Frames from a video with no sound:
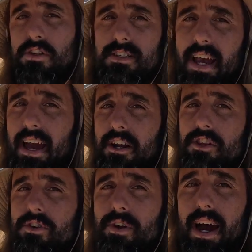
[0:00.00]
scattered
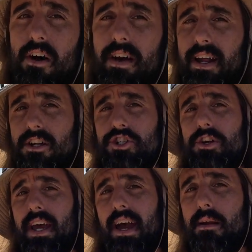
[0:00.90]
throughout, and I'll show
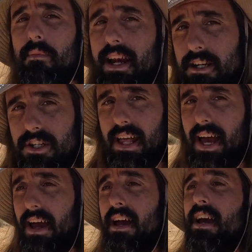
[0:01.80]
you how to manage
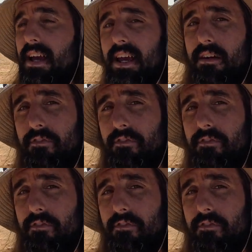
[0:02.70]
that in